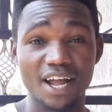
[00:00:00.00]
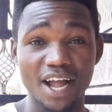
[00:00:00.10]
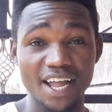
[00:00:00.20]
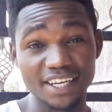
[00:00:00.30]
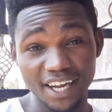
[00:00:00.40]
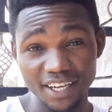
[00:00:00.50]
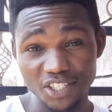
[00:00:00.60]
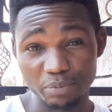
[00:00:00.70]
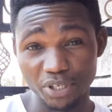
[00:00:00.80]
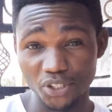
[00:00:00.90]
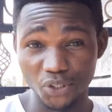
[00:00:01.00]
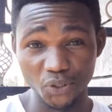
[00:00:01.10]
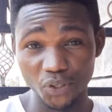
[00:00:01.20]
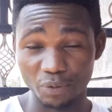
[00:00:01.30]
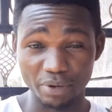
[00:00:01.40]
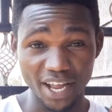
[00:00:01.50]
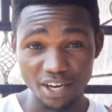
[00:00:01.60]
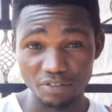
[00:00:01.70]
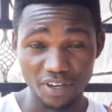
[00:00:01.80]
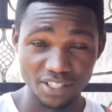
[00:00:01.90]
encouragement to you, or my
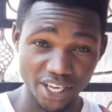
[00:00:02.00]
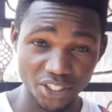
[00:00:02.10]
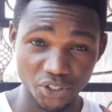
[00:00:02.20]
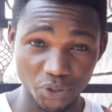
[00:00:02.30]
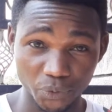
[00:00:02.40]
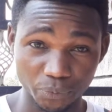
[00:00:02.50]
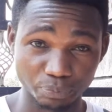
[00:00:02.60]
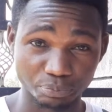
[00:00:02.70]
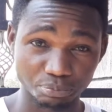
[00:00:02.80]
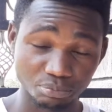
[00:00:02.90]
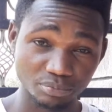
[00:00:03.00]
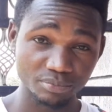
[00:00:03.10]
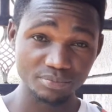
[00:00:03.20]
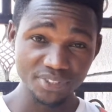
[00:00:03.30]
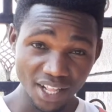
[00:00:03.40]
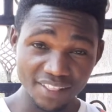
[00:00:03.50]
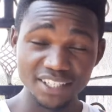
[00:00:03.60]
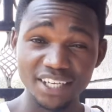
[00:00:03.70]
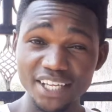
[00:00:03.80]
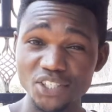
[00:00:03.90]
advice to you, that
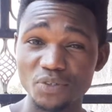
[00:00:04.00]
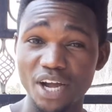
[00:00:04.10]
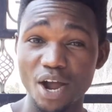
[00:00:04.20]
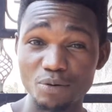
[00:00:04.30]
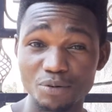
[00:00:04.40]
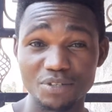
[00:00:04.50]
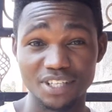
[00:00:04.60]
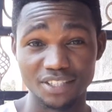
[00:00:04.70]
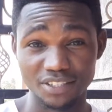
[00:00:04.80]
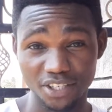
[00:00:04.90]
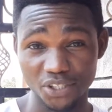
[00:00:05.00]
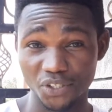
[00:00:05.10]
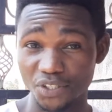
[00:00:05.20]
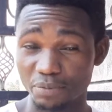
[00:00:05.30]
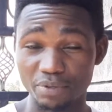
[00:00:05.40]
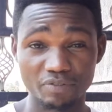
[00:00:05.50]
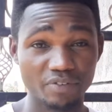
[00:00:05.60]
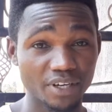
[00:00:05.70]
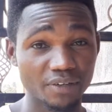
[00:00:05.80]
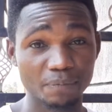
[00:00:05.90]
let your auto-suggestions be
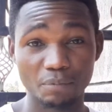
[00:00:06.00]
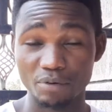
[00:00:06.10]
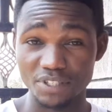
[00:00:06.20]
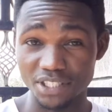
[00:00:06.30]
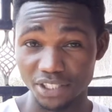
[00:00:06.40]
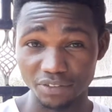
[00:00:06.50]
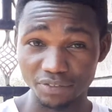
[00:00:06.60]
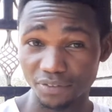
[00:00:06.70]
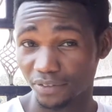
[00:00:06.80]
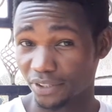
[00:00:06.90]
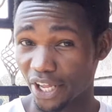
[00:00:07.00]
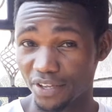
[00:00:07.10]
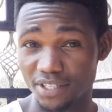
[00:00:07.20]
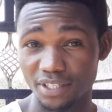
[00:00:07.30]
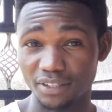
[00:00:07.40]
very positive. Yes,